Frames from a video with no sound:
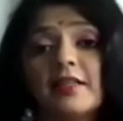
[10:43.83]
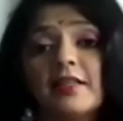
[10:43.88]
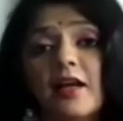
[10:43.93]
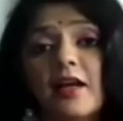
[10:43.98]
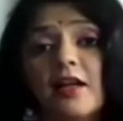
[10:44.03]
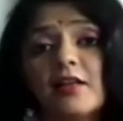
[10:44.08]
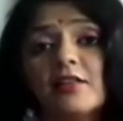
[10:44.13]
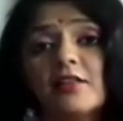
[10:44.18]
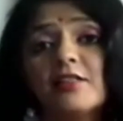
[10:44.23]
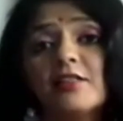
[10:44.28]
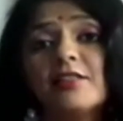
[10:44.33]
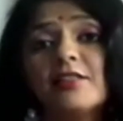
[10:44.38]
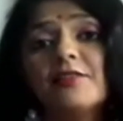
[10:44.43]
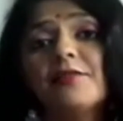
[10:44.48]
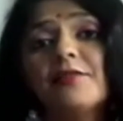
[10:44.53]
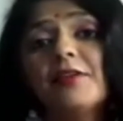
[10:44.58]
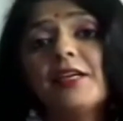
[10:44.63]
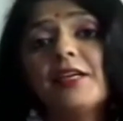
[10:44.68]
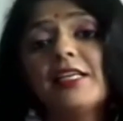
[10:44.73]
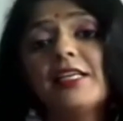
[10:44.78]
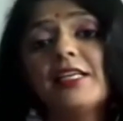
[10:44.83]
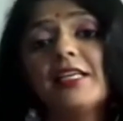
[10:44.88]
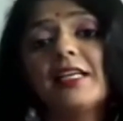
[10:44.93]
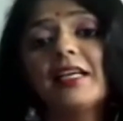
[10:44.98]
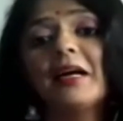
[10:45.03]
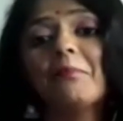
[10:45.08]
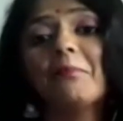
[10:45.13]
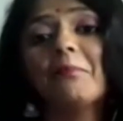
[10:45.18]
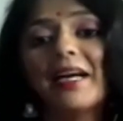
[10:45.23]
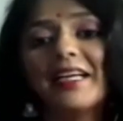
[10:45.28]
Then cultivating a
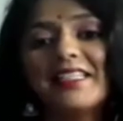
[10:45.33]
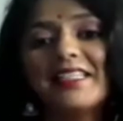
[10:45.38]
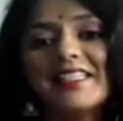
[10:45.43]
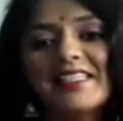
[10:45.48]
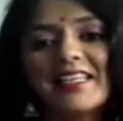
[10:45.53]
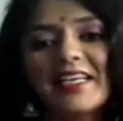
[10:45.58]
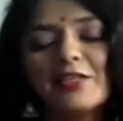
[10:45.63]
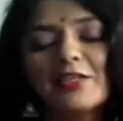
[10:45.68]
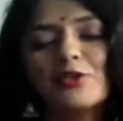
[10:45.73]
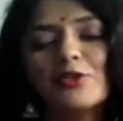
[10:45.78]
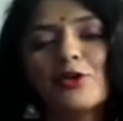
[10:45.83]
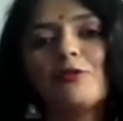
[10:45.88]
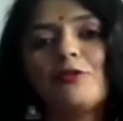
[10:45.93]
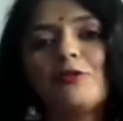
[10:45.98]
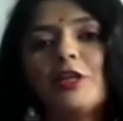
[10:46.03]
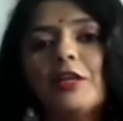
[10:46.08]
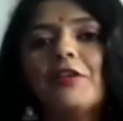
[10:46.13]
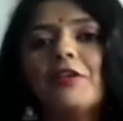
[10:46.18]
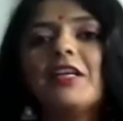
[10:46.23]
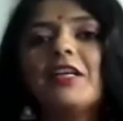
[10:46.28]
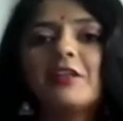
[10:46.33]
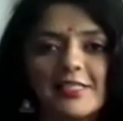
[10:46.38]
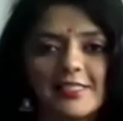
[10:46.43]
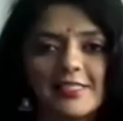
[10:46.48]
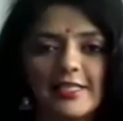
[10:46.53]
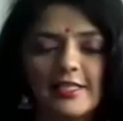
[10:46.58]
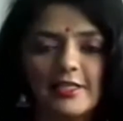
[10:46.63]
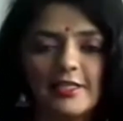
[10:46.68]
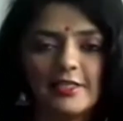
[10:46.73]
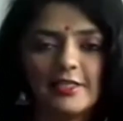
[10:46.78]
mindset of living a
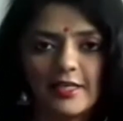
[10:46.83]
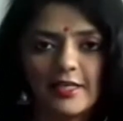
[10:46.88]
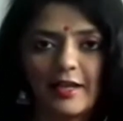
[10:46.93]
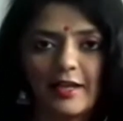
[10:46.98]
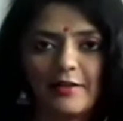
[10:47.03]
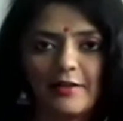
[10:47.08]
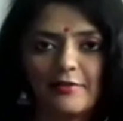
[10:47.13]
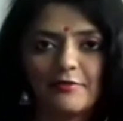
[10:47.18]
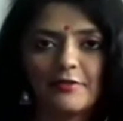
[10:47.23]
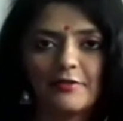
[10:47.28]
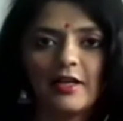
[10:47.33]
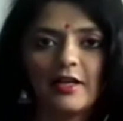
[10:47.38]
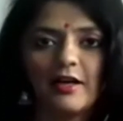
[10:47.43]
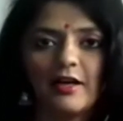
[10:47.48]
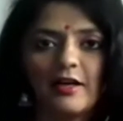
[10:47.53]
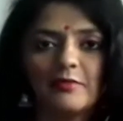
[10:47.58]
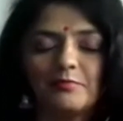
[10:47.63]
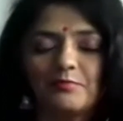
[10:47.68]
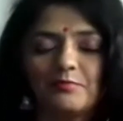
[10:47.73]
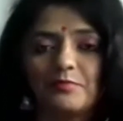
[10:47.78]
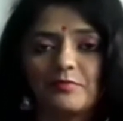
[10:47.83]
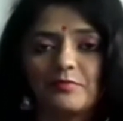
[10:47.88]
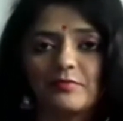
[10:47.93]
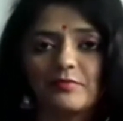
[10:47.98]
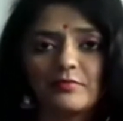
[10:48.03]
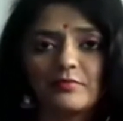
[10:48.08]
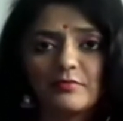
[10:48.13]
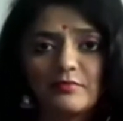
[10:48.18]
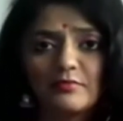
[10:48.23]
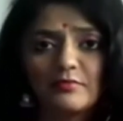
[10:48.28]
resilient life.
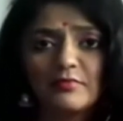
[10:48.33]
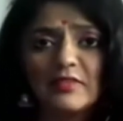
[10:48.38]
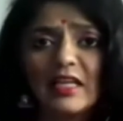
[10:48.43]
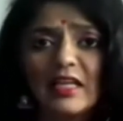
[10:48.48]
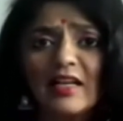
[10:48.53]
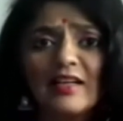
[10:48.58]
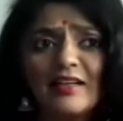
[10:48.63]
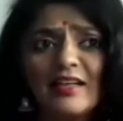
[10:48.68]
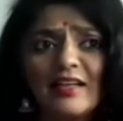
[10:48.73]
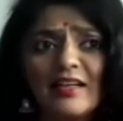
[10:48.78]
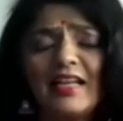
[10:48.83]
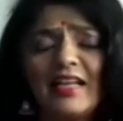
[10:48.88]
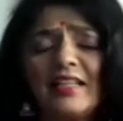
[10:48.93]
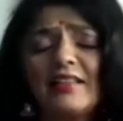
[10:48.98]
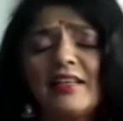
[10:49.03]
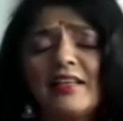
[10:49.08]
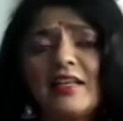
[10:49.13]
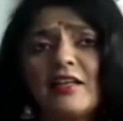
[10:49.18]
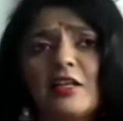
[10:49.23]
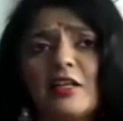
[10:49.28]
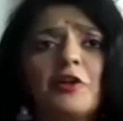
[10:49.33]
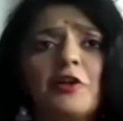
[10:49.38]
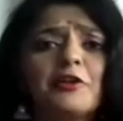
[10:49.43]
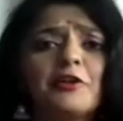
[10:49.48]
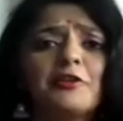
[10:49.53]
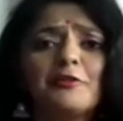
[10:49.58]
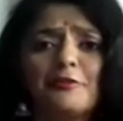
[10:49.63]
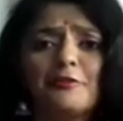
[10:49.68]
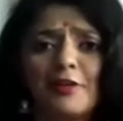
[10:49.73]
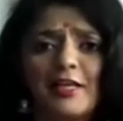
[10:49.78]
I think a
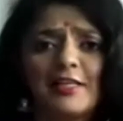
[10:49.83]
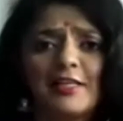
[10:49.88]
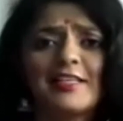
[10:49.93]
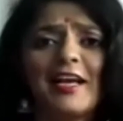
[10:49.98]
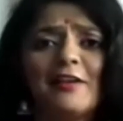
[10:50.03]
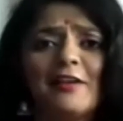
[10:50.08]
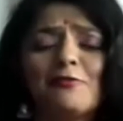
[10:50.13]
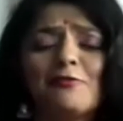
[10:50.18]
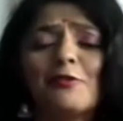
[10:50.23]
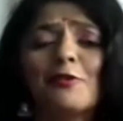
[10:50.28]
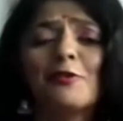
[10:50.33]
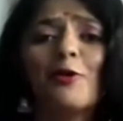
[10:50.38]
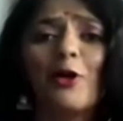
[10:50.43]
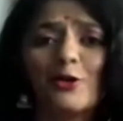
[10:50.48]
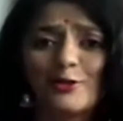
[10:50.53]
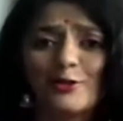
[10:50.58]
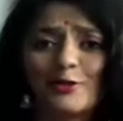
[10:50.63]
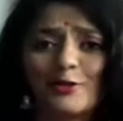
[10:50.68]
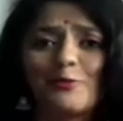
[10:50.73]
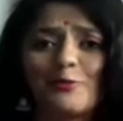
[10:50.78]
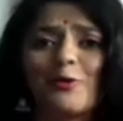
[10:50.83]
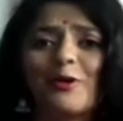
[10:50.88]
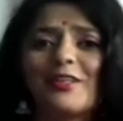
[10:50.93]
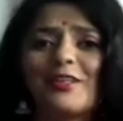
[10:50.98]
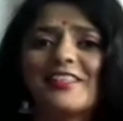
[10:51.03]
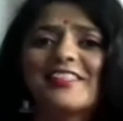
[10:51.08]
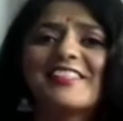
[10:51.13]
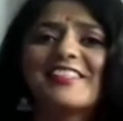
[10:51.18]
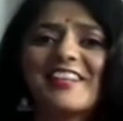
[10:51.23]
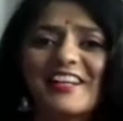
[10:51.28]
lot of us had forgotten what
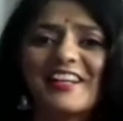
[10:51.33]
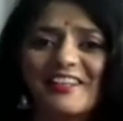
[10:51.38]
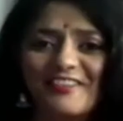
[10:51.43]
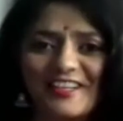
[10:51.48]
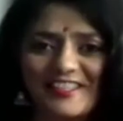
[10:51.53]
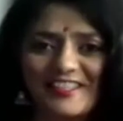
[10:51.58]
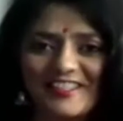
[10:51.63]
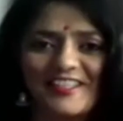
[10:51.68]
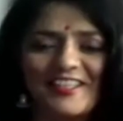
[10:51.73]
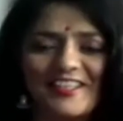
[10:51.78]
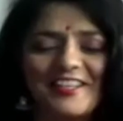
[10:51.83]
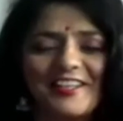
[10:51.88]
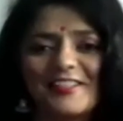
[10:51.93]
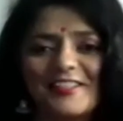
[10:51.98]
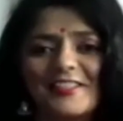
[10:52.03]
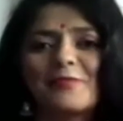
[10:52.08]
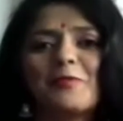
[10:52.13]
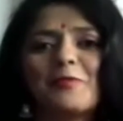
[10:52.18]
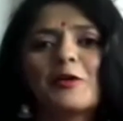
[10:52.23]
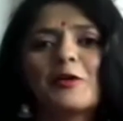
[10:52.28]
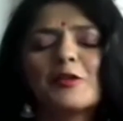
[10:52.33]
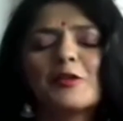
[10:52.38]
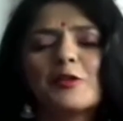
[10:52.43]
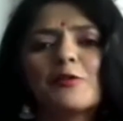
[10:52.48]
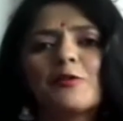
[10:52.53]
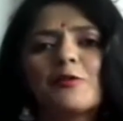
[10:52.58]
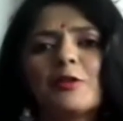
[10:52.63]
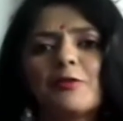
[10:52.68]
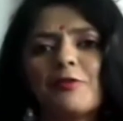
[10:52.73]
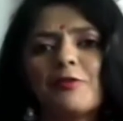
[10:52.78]
is resilience
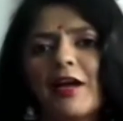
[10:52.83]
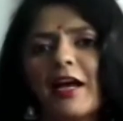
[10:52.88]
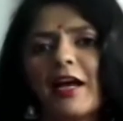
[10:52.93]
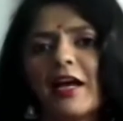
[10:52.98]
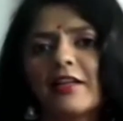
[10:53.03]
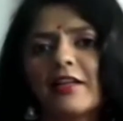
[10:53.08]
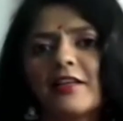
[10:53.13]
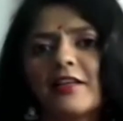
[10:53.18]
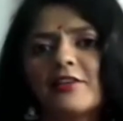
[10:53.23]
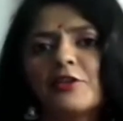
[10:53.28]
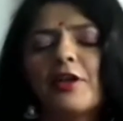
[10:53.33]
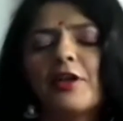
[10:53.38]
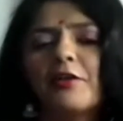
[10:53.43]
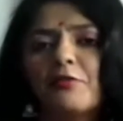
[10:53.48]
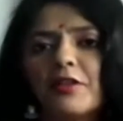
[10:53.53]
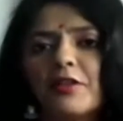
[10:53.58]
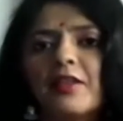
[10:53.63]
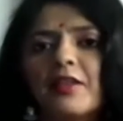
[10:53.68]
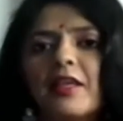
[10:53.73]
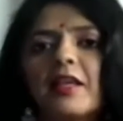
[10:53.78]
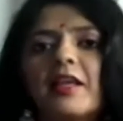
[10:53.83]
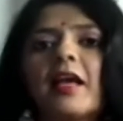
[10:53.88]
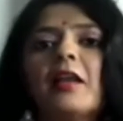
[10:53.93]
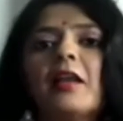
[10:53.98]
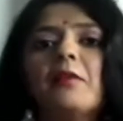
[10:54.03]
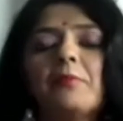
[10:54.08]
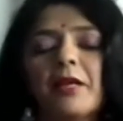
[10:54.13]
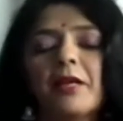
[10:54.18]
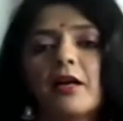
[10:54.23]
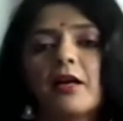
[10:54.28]
because of the fact that, you know, everything
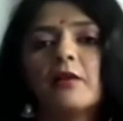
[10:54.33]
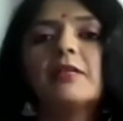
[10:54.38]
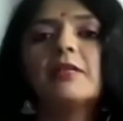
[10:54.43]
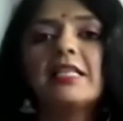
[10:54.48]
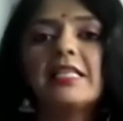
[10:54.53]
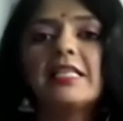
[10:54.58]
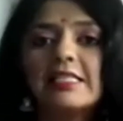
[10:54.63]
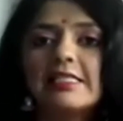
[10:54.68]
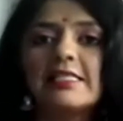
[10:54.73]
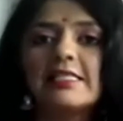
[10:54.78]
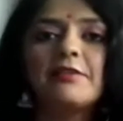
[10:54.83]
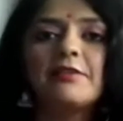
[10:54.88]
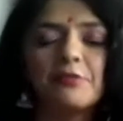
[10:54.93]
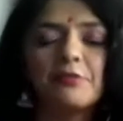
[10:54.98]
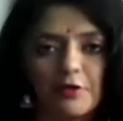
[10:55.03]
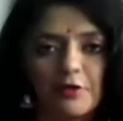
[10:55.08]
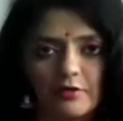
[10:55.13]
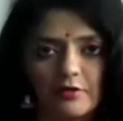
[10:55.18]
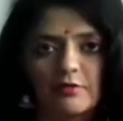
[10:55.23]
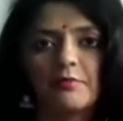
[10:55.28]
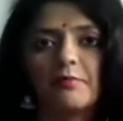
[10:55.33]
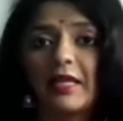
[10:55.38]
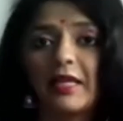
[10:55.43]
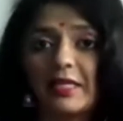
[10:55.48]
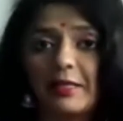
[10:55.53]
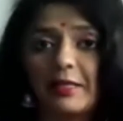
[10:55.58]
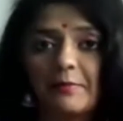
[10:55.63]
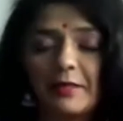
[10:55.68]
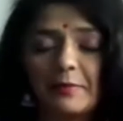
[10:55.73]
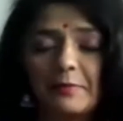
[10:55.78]
had become easy for
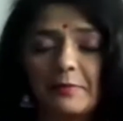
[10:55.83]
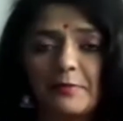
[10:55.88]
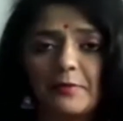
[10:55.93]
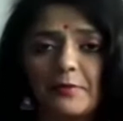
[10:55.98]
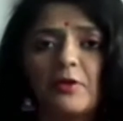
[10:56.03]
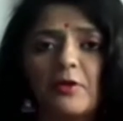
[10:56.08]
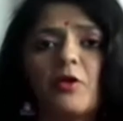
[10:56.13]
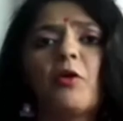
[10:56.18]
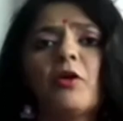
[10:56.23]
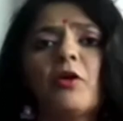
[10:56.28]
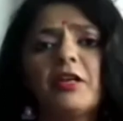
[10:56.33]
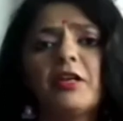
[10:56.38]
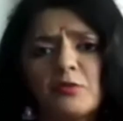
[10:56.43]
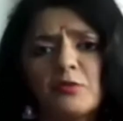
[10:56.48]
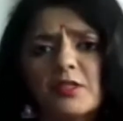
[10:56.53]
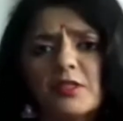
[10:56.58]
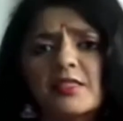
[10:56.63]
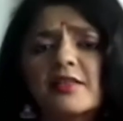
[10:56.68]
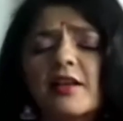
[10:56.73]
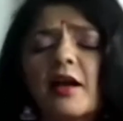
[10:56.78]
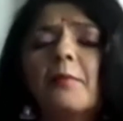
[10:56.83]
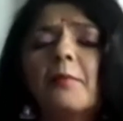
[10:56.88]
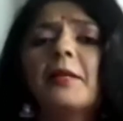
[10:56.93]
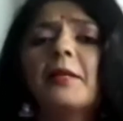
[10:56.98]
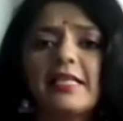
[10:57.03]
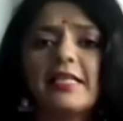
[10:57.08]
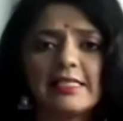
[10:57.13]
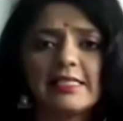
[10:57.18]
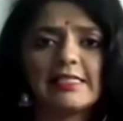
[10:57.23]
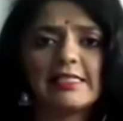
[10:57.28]
many people, or it was
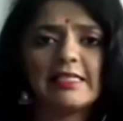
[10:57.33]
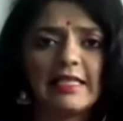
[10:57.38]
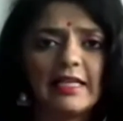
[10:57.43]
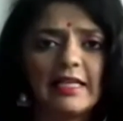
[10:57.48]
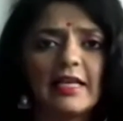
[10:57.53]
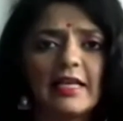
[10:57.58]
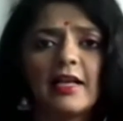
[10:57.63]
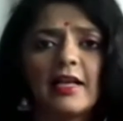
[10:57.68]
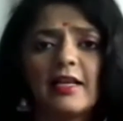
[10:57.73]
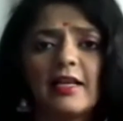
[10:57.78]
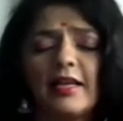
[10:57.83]
coming easily.